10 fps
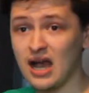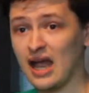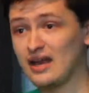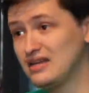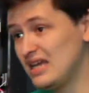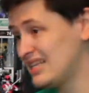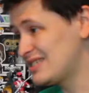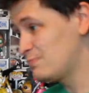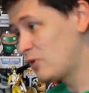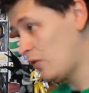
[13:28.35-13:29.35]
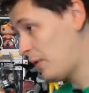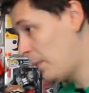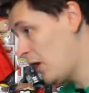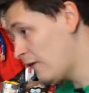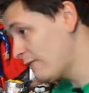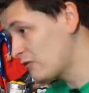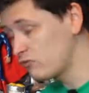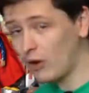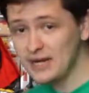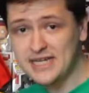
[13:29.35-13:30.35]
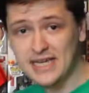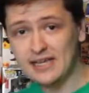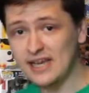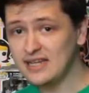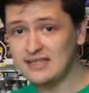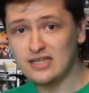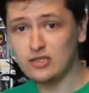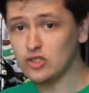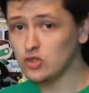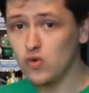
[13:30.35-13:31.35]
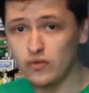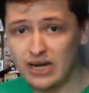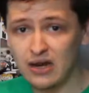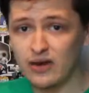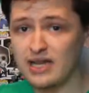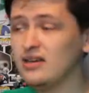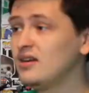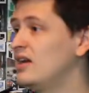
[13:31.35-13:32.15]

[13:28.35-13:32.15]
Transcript: and it's got the perfect writing, editing, storyline,